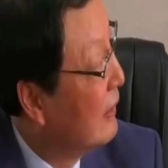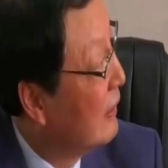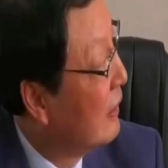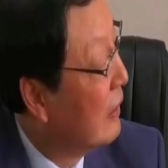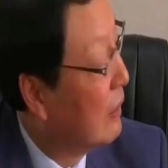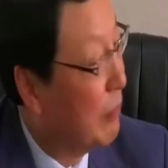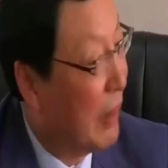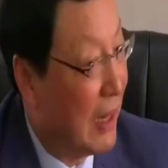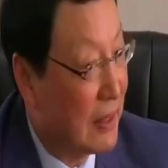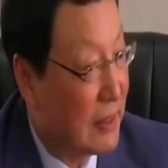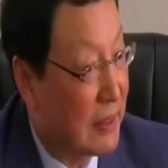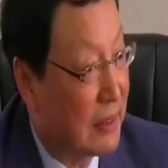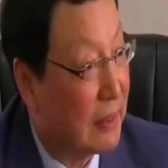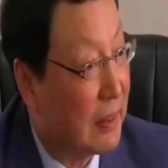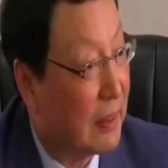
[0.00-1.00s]
in the
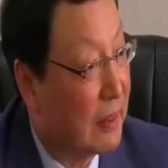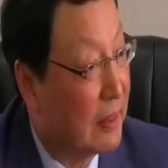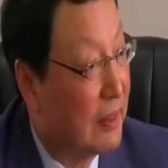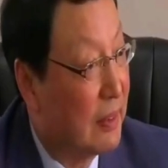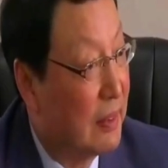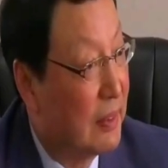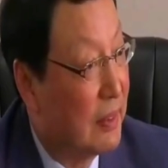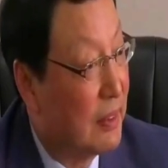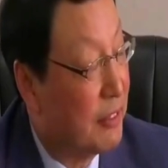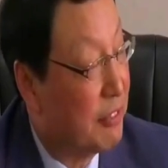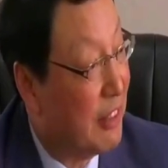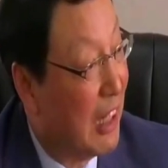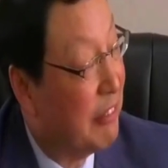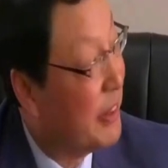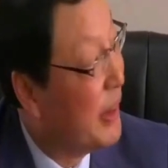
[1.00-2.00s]
past
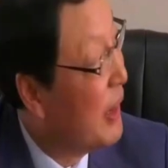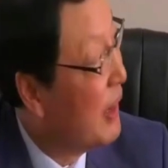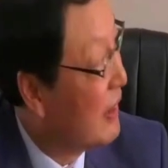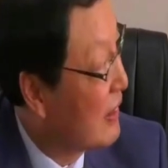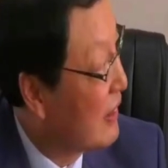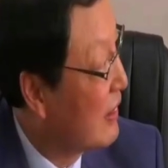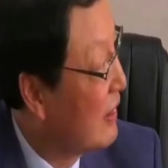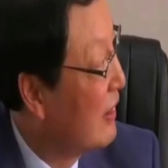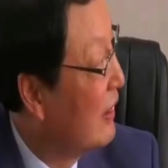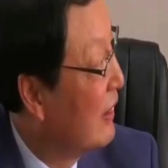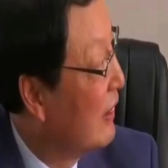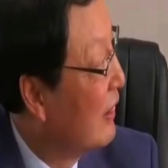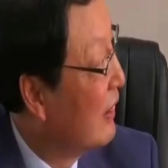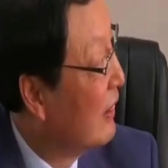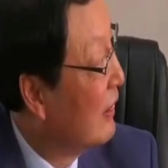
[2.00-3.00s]
5 years,
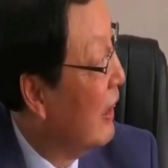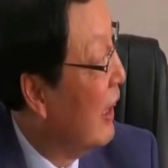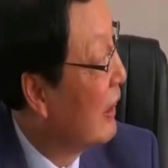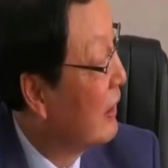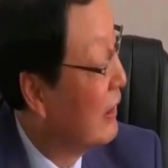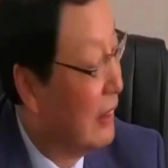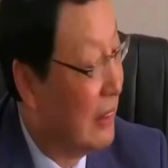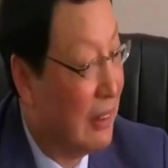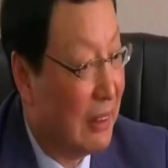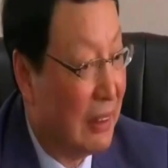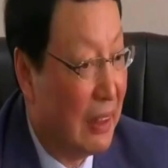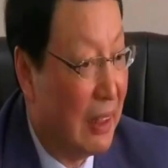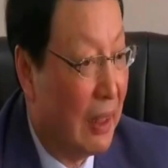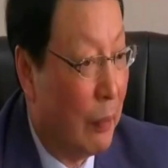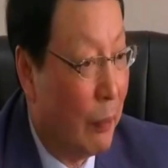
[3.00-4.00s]
like
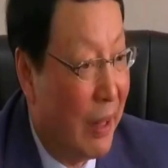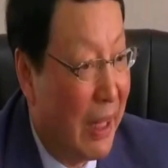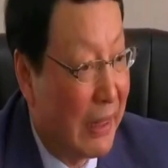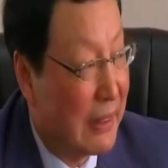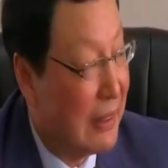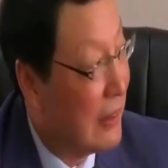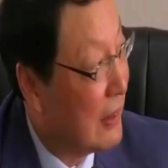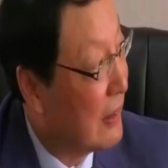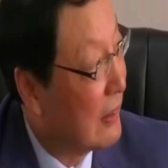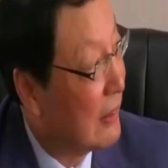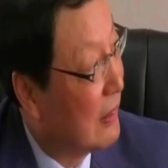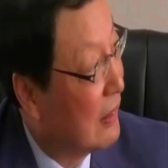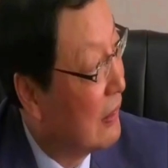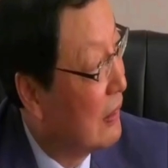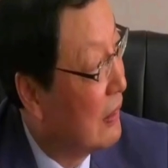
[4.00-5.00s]
the Wangi
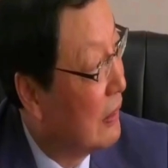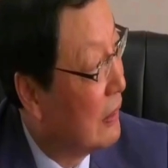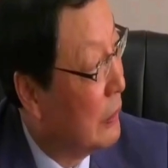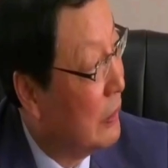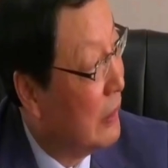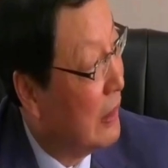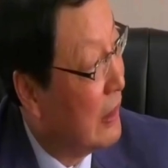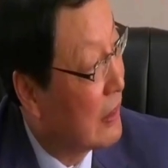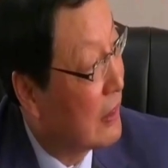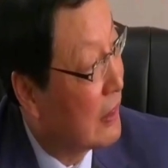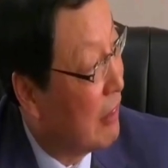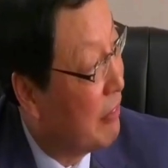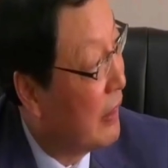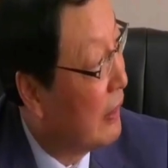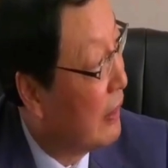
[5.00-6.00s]
Unit
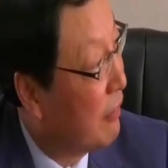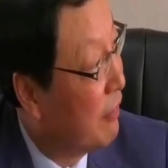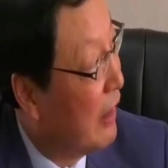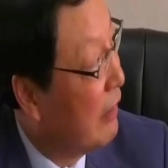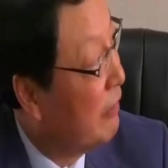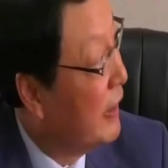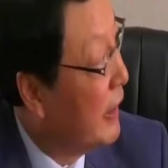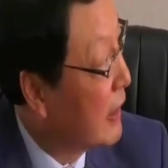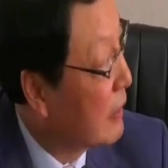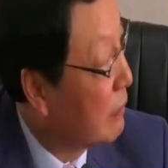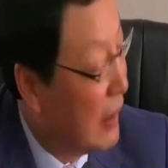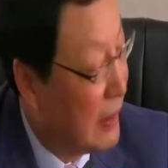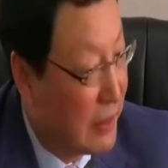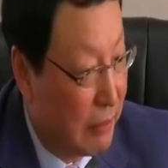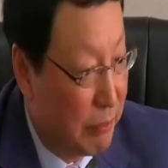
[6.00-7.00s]
7 and 5
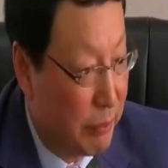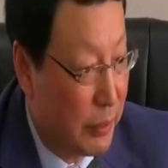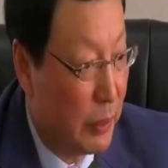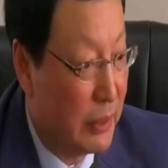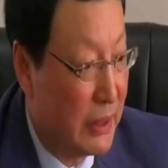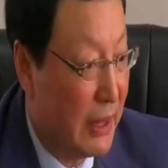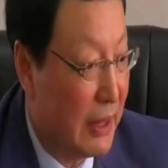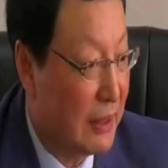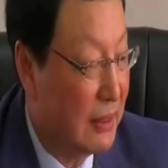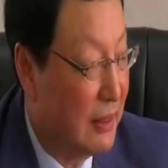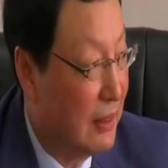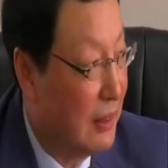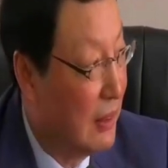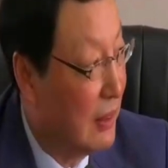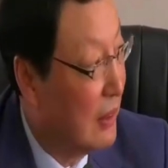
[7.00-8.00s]
expansion project,
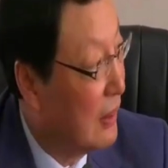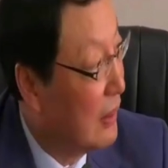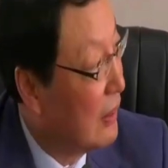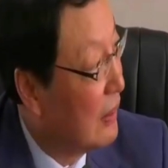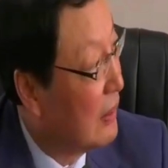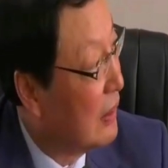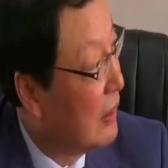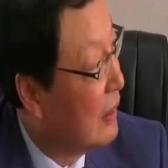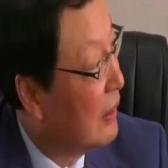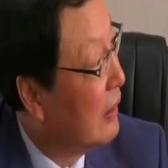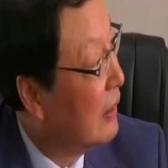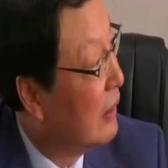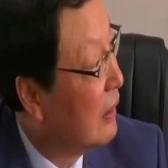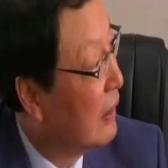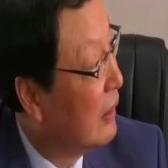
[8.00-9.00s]

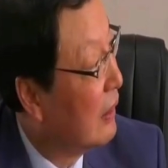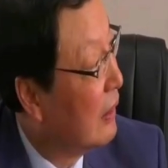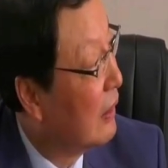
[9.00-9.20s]
the